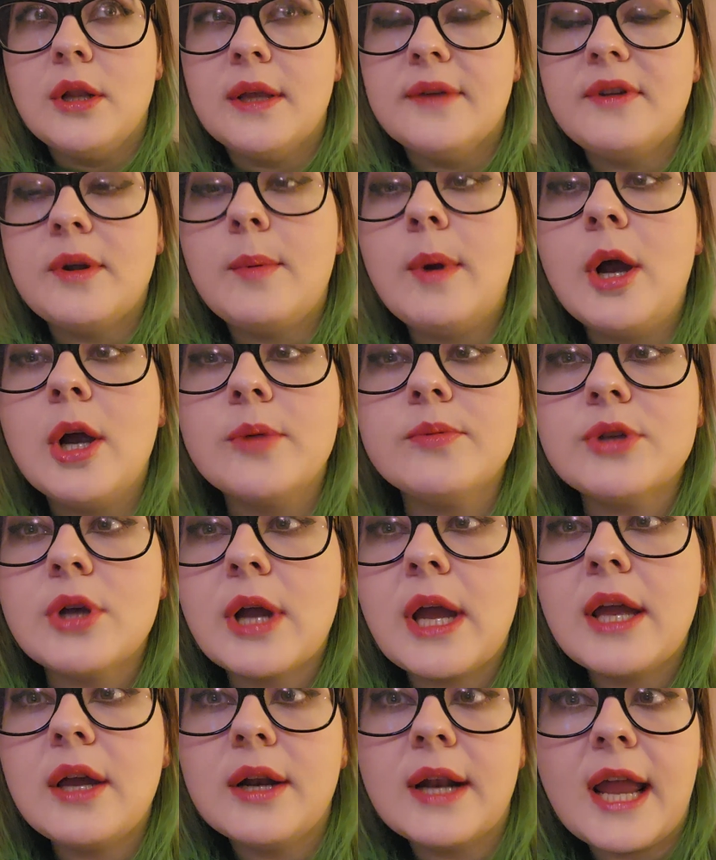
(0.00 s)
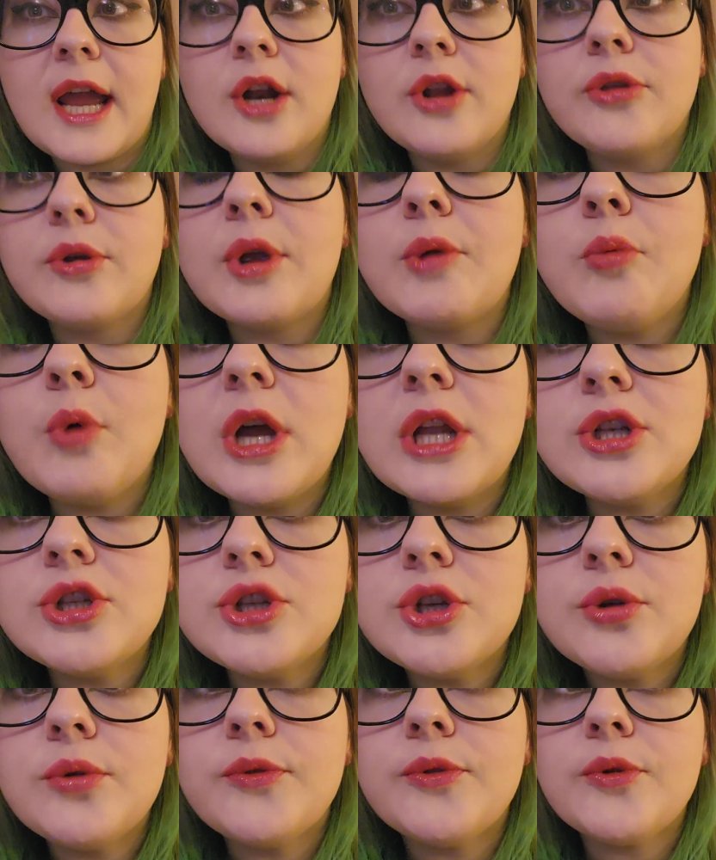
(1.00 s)
Lift up my arms, okay, on a count of three. One,
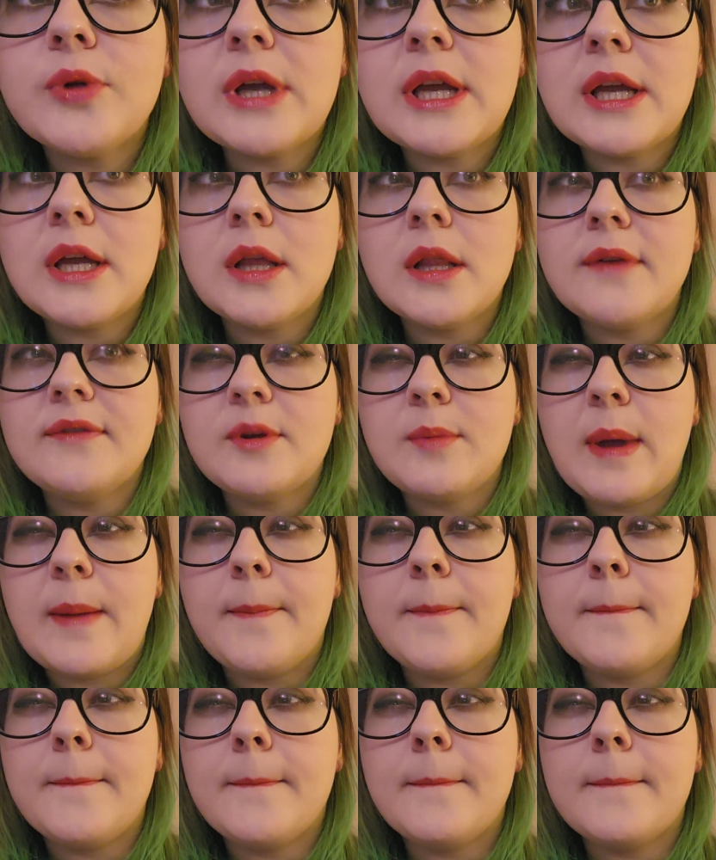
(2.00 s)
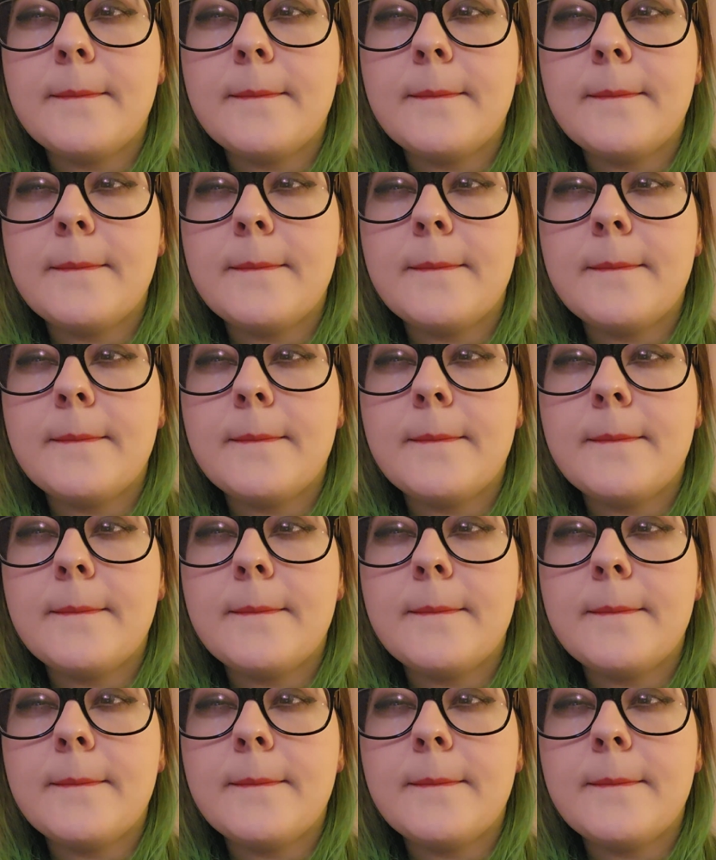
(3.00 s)
two, three, lift them up.